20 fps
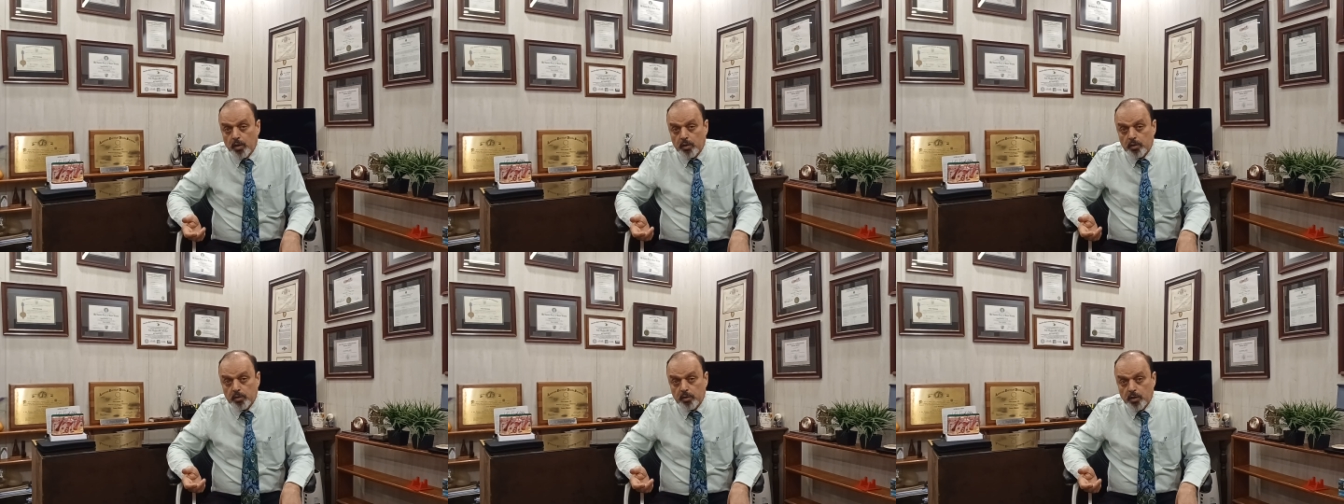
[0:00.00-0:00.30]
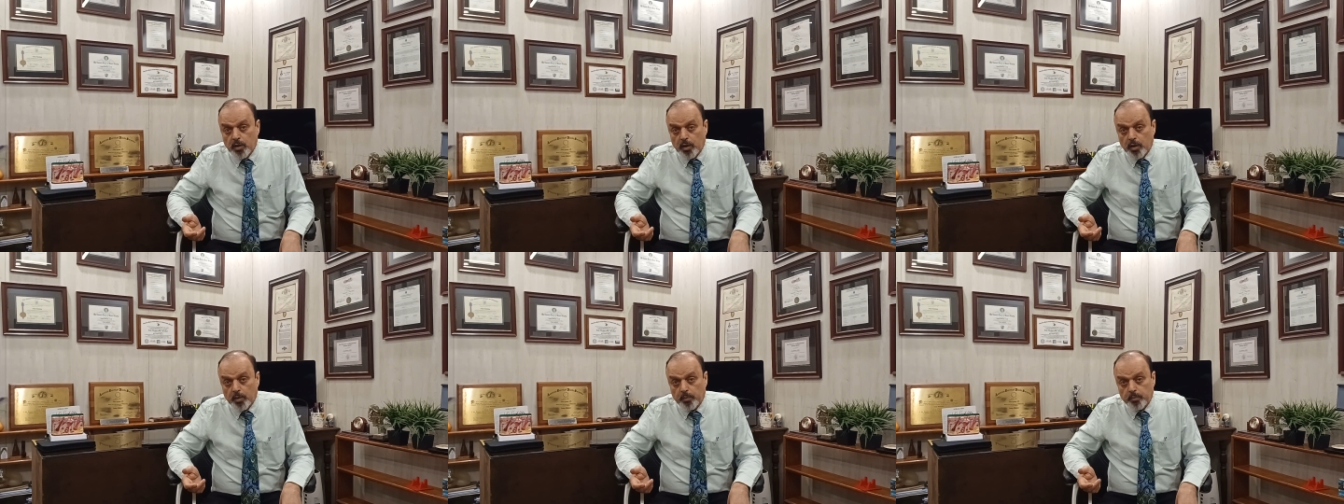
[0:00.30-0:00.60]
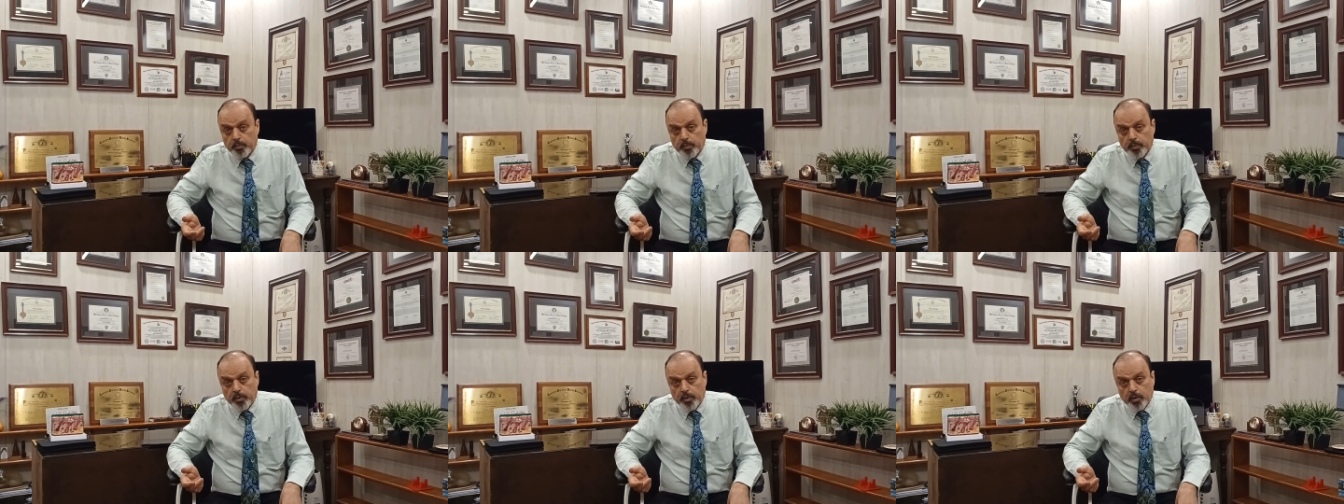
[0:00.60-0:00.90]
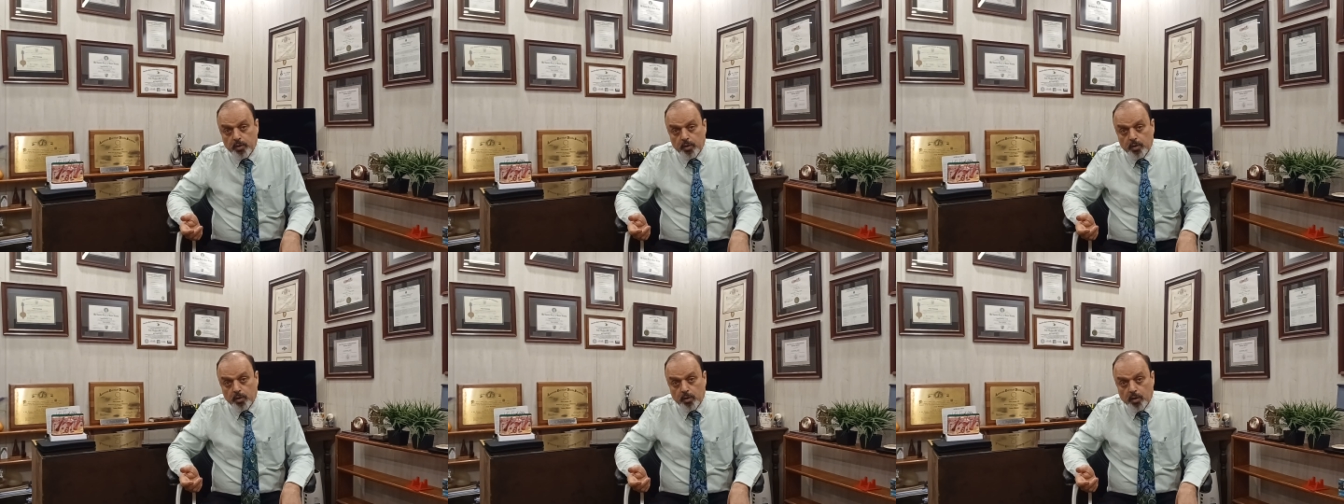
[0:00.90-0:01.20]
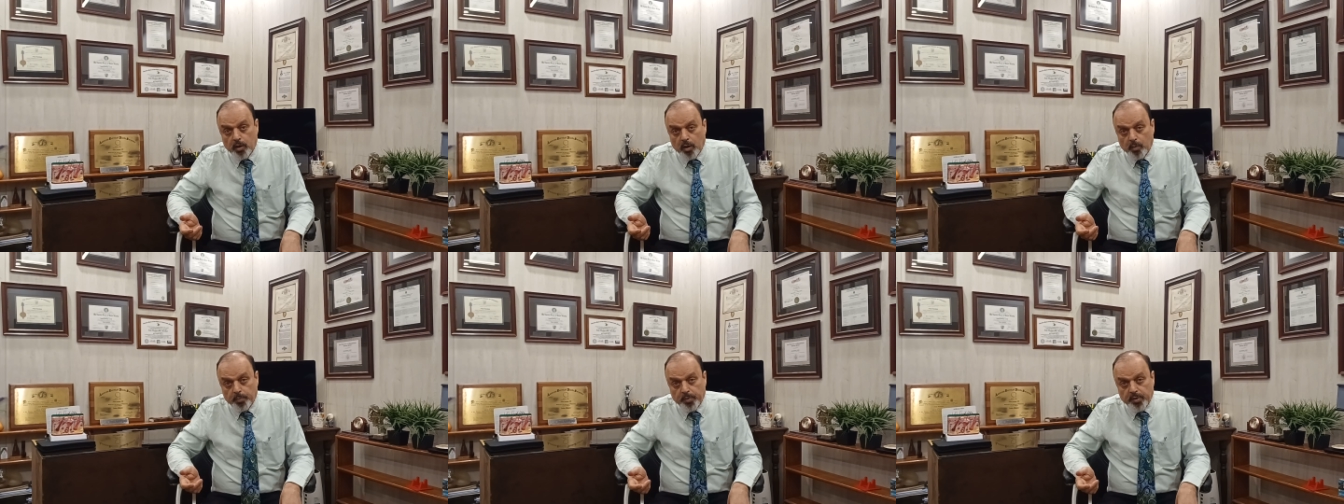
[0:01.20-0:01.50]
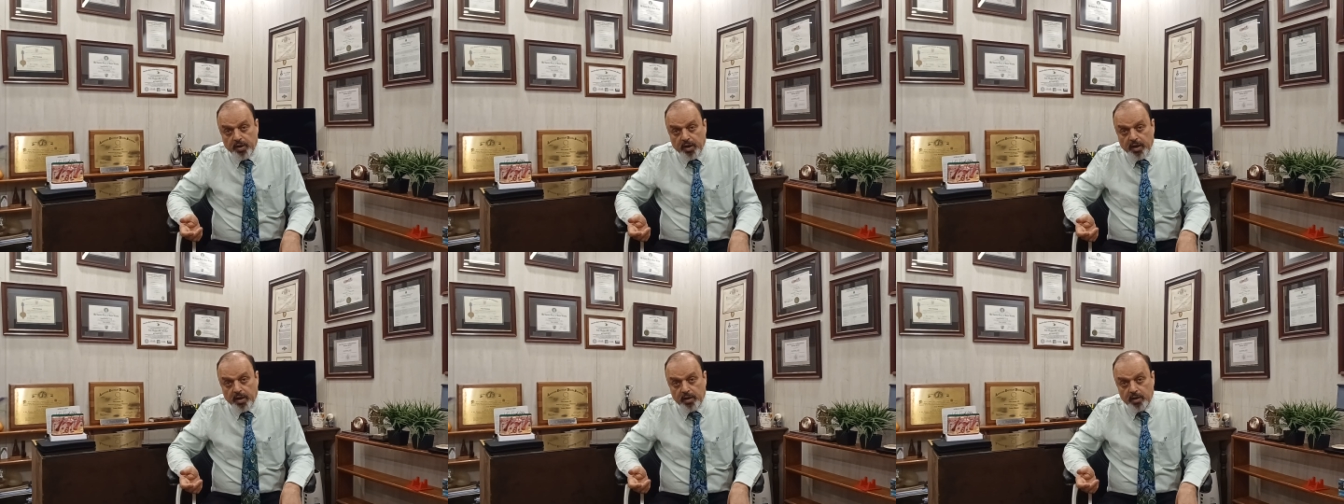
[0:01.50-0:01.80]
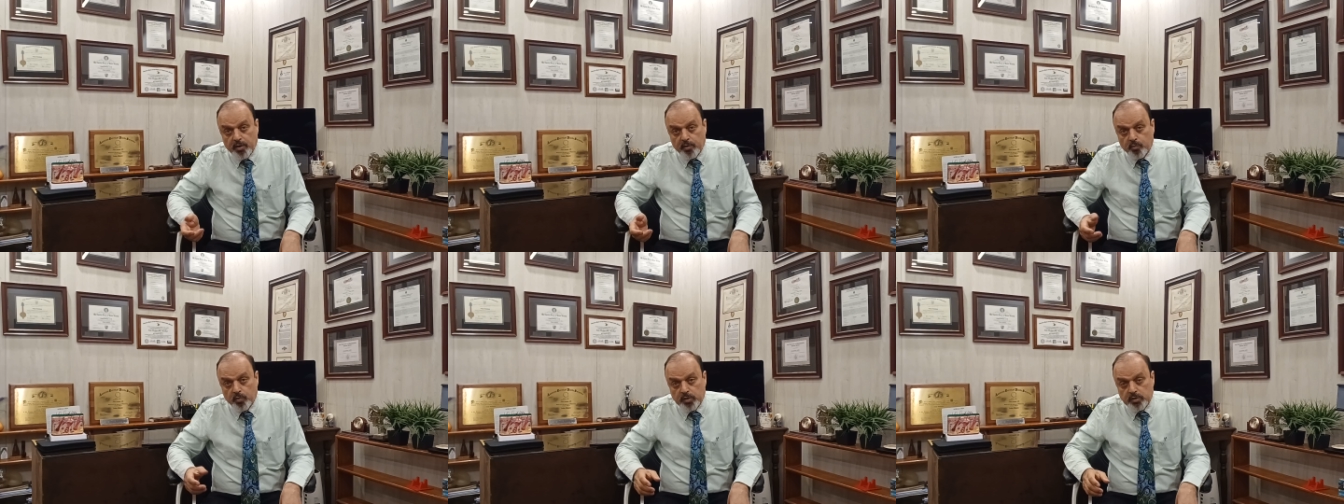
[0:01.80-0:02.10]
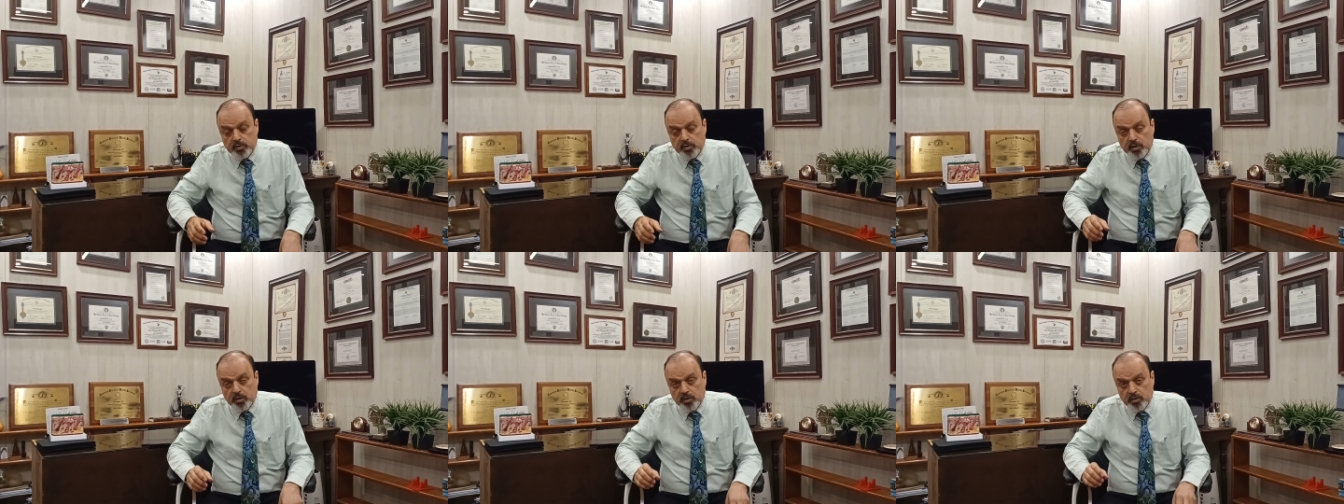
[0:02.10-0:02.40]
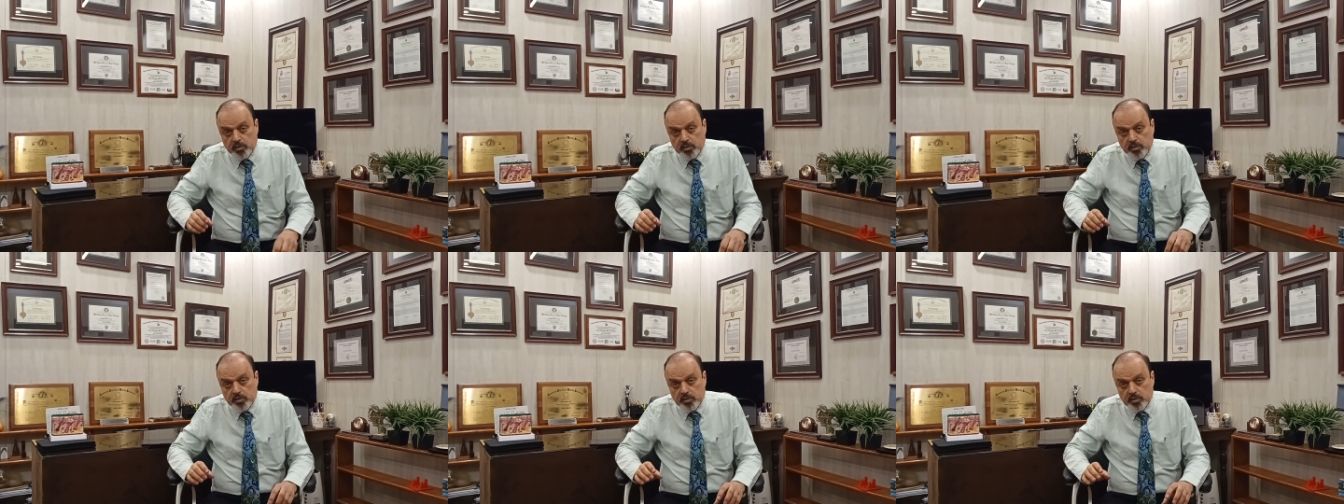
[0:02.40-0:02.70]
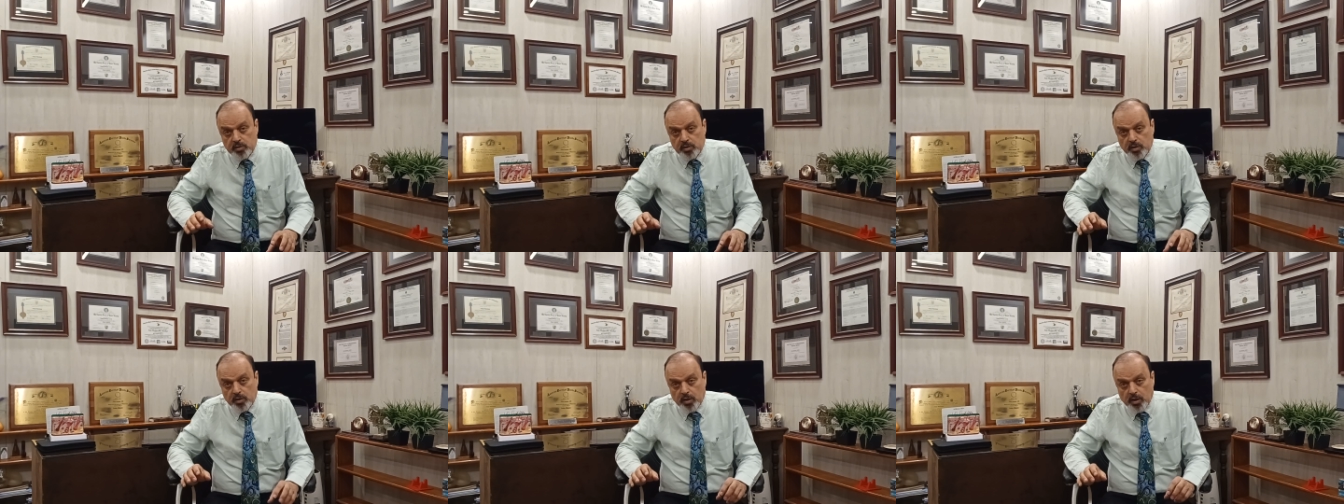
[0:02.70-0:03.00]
The upper eyelid, once it is